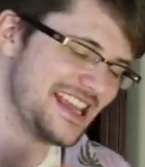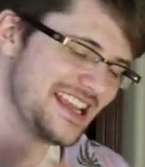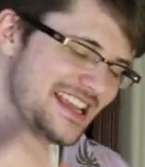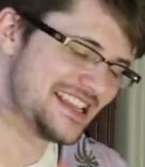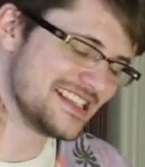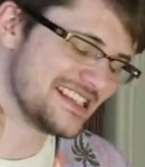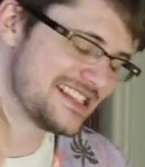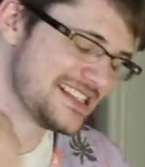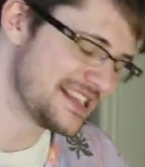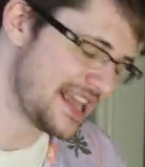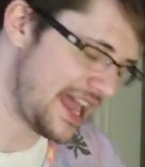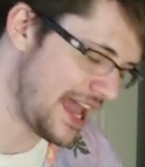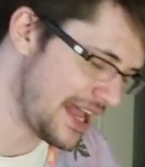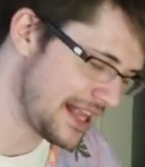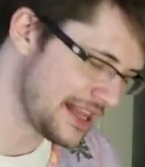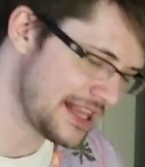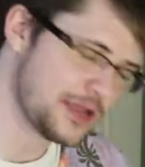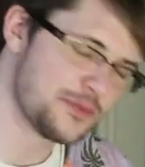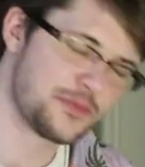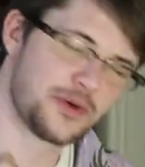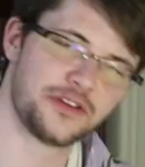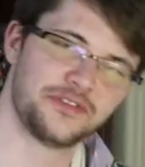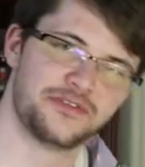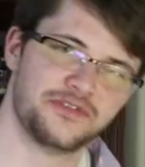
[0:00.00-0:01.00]

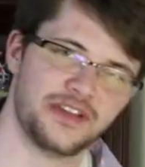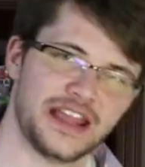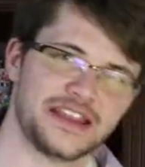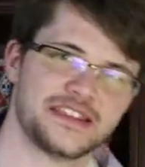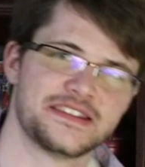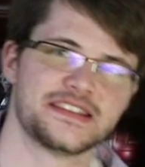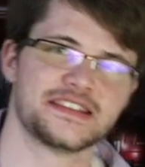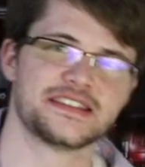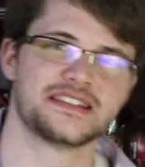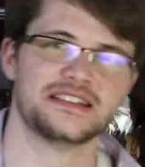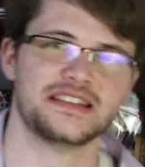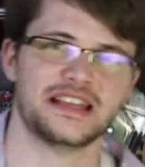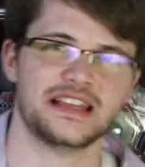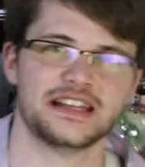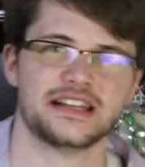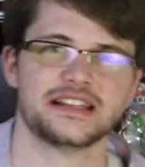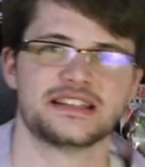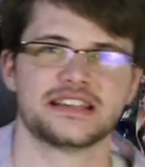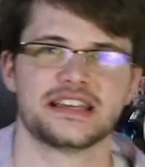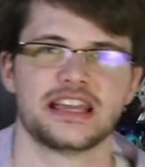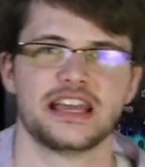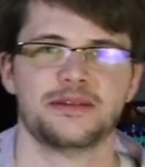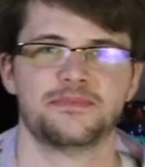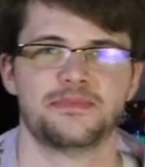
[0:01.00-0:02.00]
exactly what Ventus needed
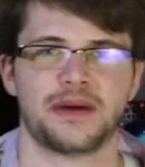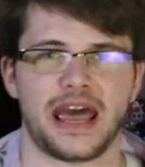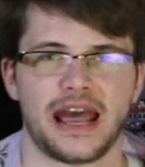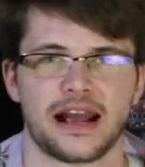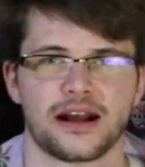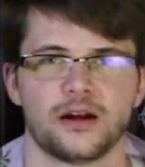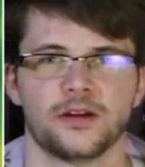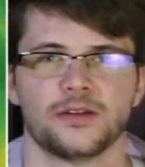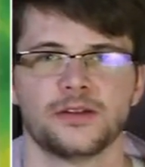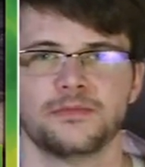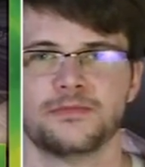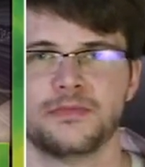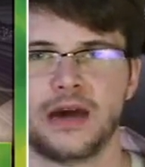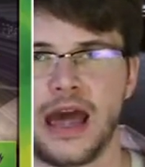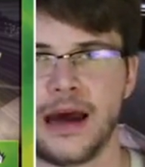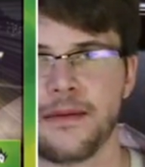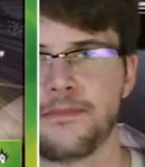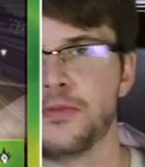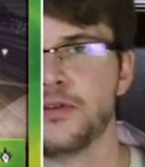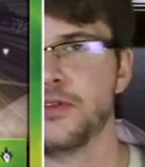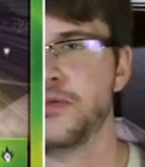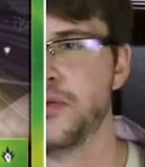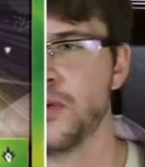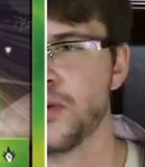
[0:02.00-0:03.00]
to get back on the
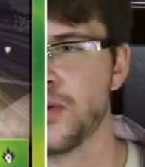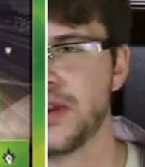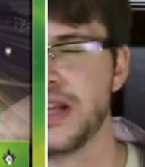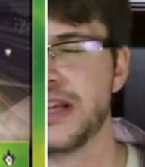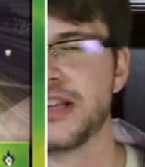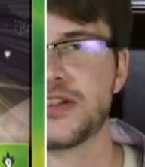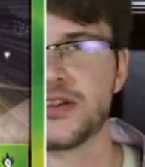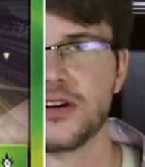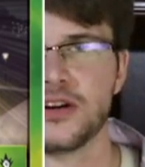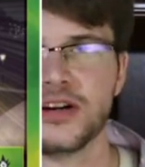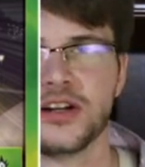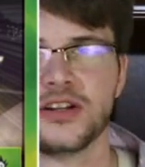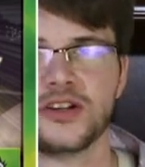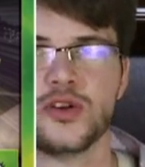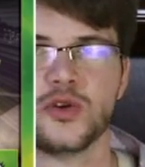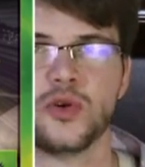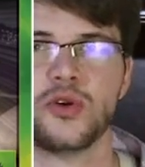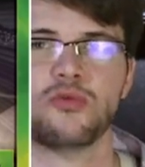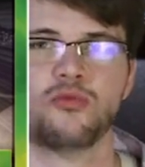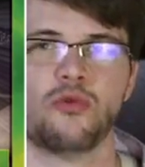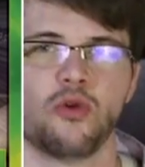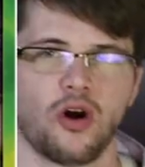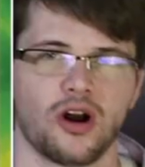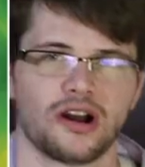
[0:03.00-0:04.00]
map before they started
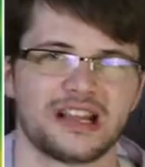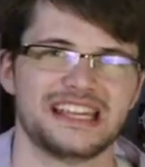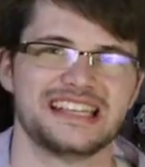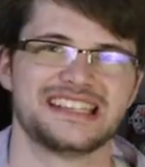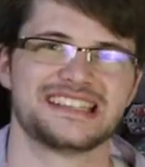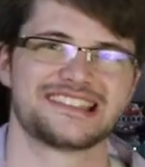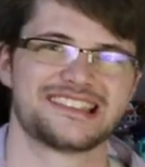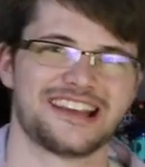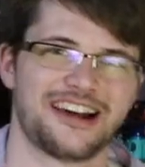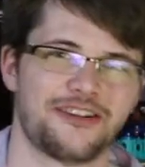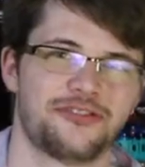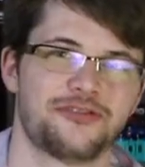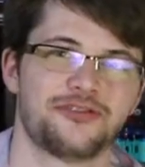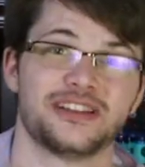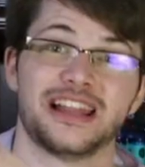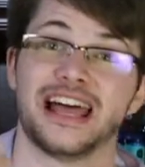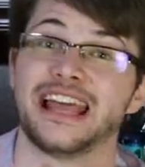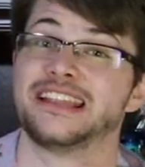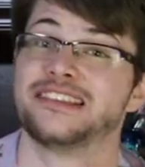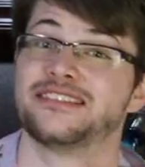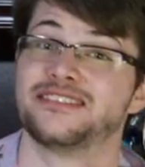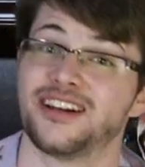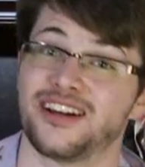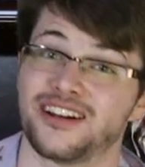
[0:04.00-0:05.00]
doing wonky stuff
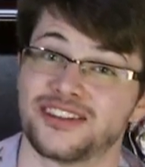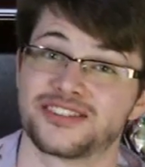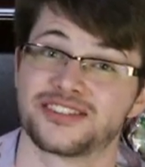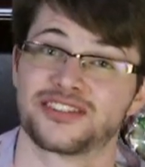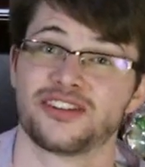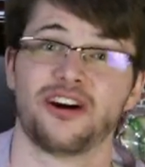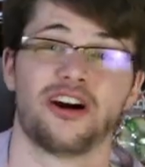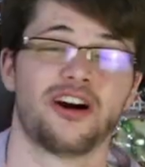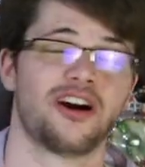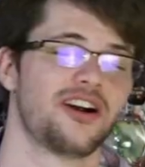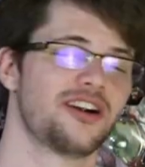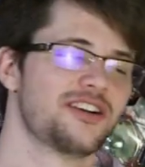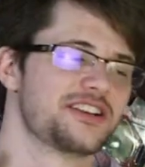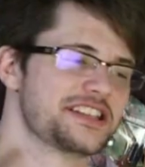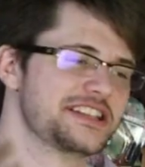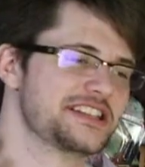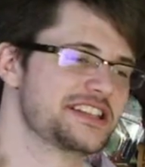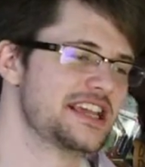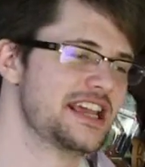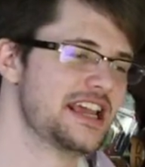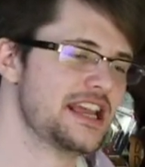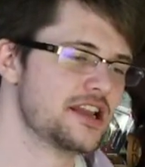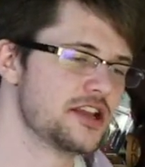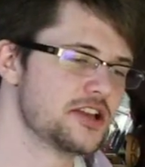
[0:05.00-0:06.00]
like Tuskguard
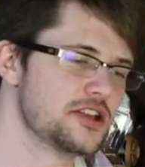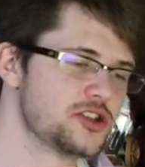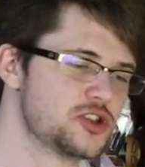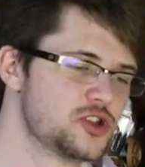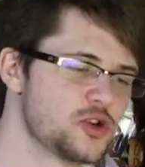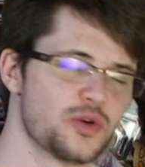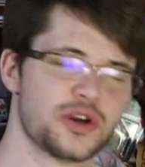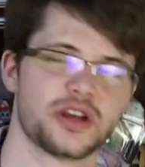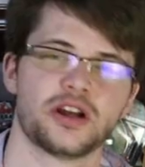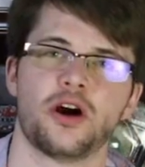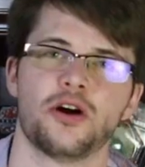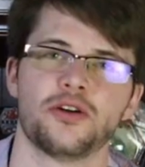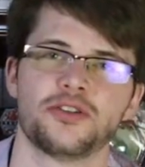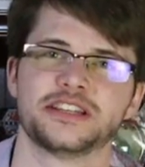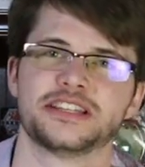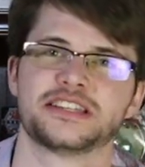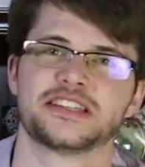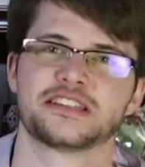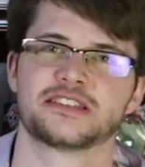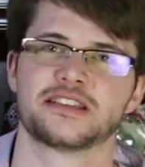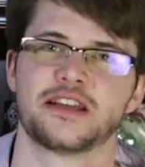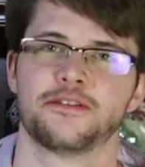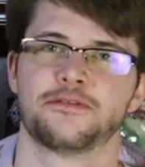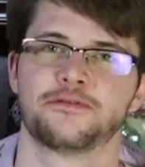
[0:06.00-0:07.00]
and doing all this
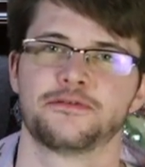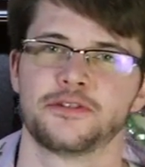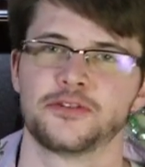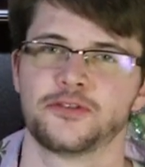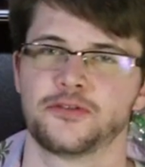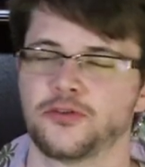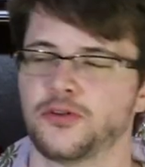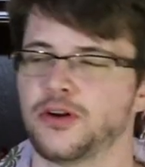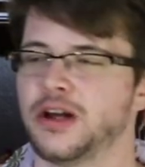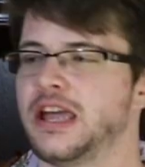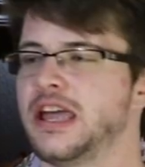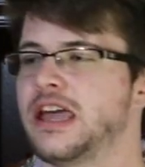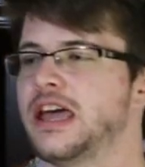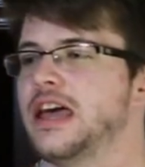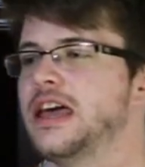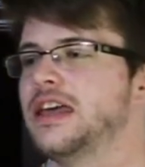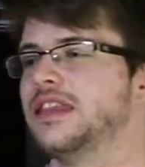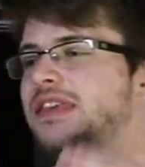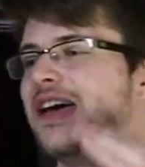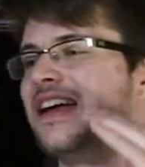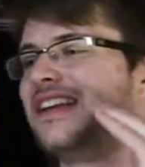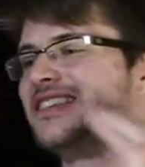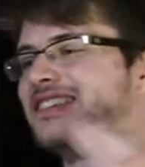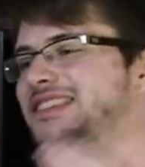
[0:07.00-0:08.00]
stuff for free.
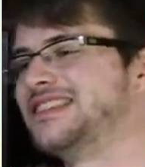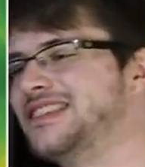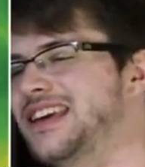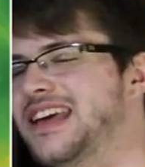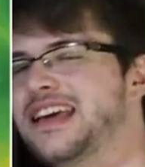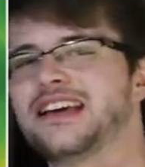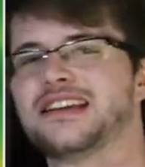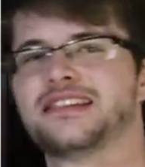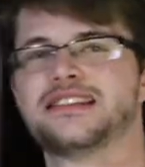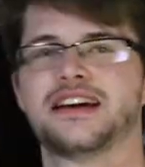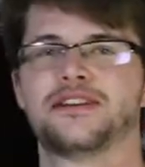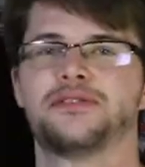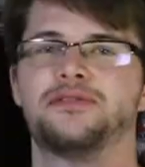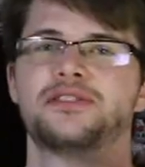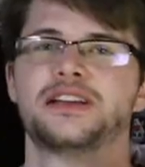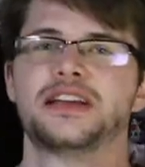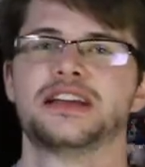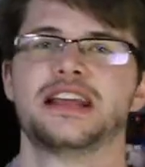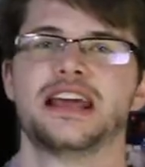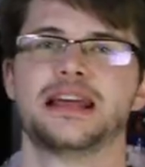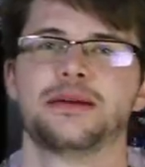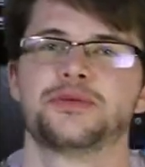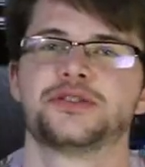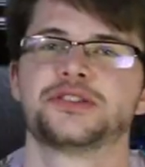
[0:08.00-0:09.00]
That sync definitely
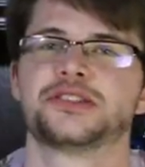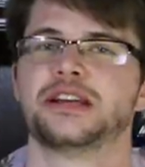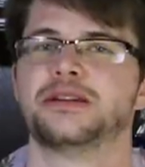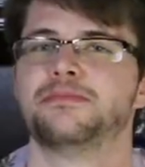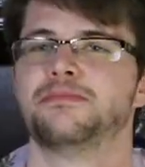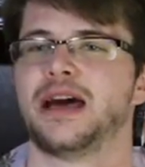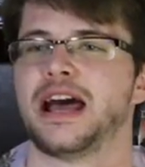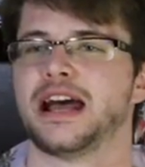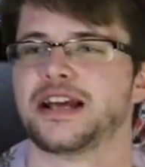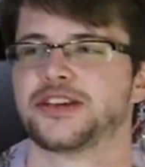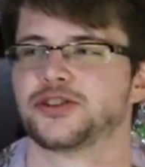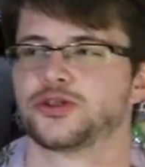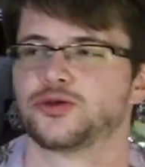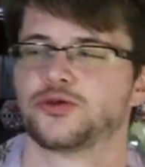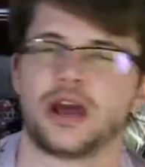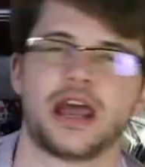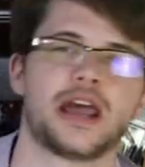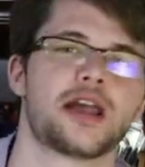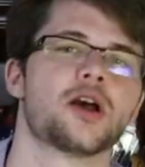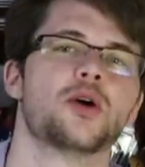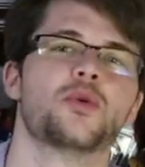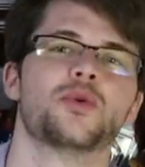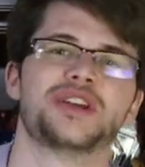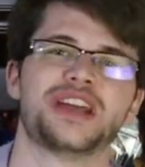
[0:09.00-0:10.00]
enables, and Max
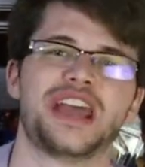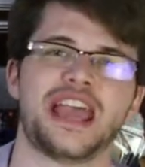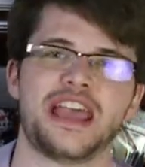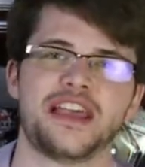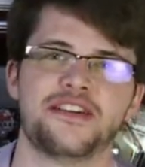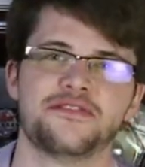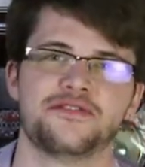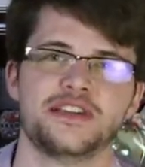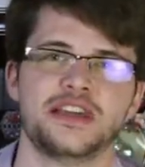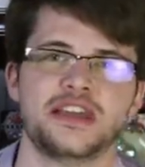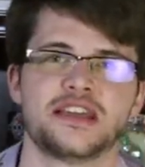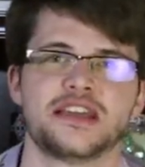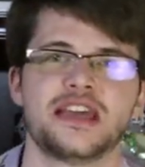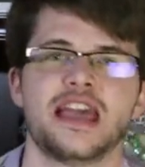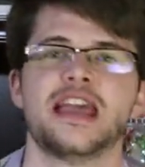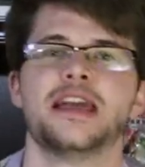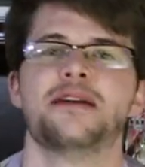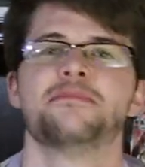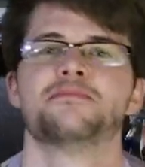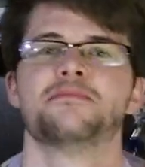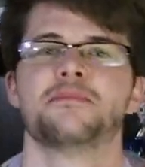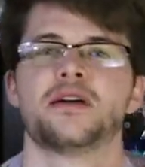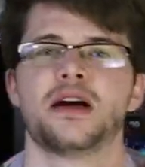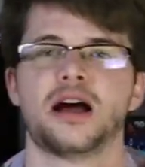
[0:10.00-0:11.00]
Drago and AV
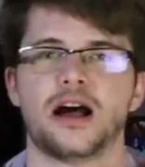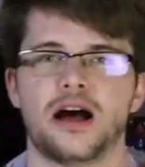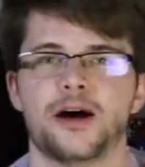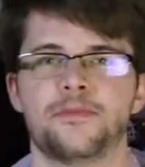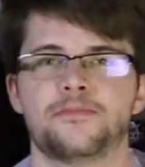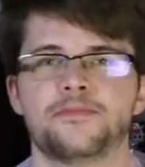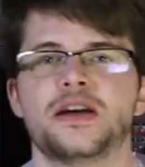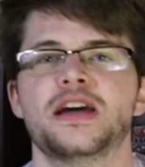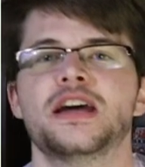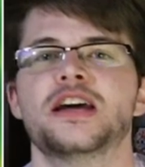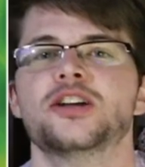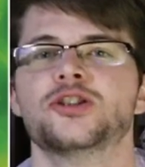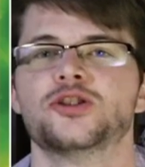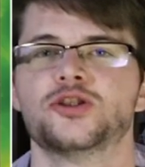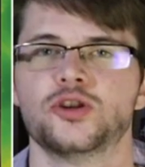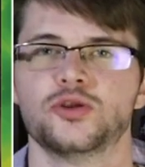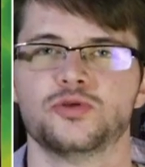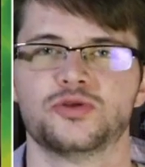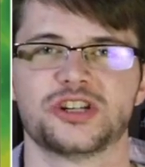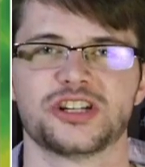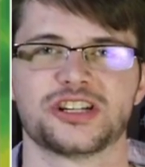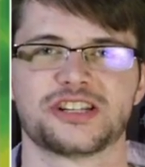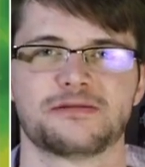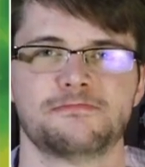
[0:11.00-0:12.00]
came up to
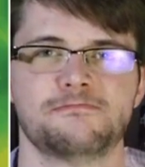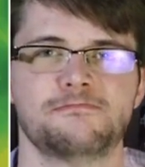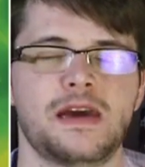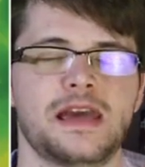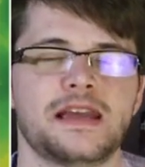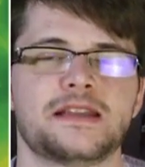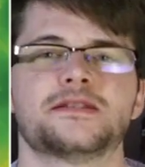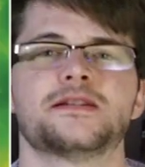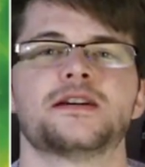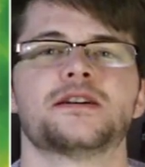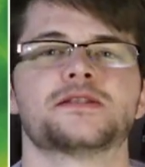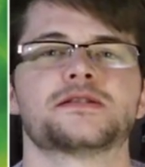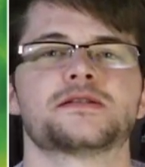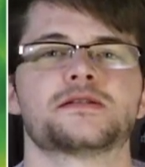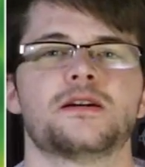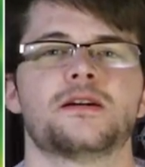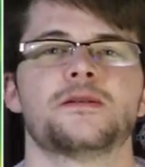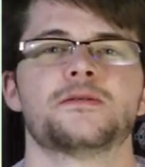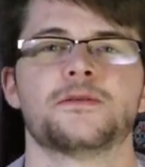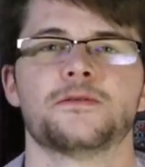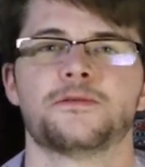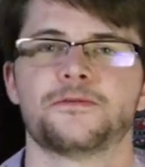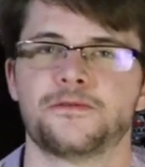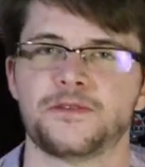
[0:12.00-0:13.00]
just make
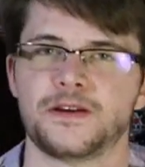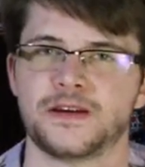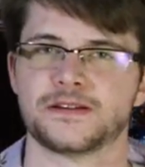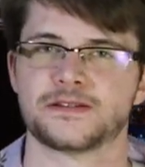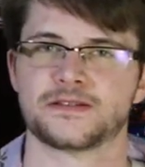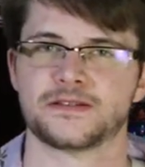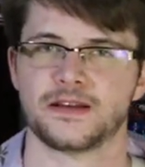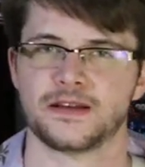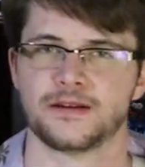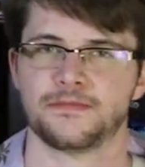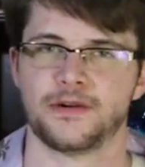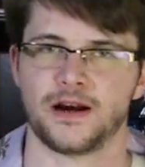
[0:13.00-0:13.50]
Tuskguard the freest thing